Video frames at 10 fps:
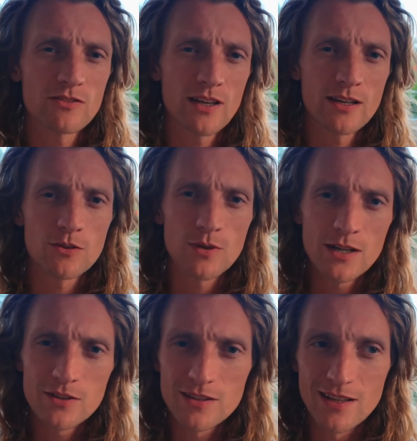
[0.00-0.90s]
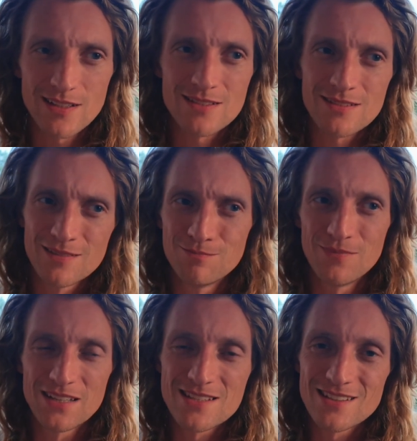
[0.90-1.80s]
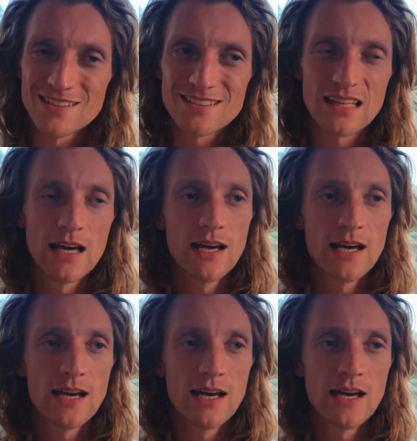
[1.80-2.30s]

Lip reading: flying around the next months and years,